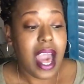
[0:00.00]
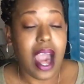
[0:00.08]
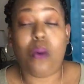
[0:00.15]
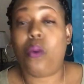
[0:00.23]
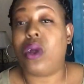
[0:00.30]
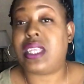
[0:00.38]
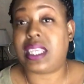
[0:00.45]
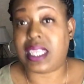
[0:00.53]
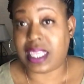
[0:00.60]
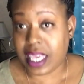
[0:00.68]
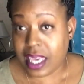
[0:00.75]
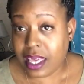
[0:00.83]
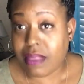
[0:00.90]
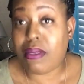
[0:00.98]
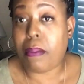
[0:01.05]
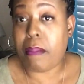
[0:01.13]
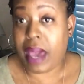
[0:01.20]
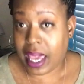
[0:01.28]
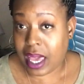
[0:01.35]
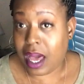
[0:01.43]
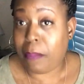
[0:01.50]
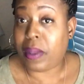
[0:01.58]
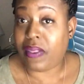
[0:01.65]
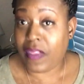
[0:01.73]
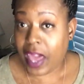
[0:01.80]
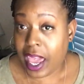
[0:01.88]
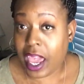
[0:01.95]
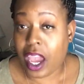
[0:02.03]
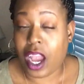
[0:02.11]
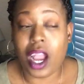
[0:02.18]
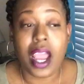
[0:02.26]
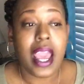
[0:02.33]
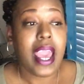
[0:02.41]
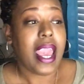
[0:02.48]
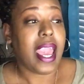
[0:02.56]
I wanted to see the makeup and the hair.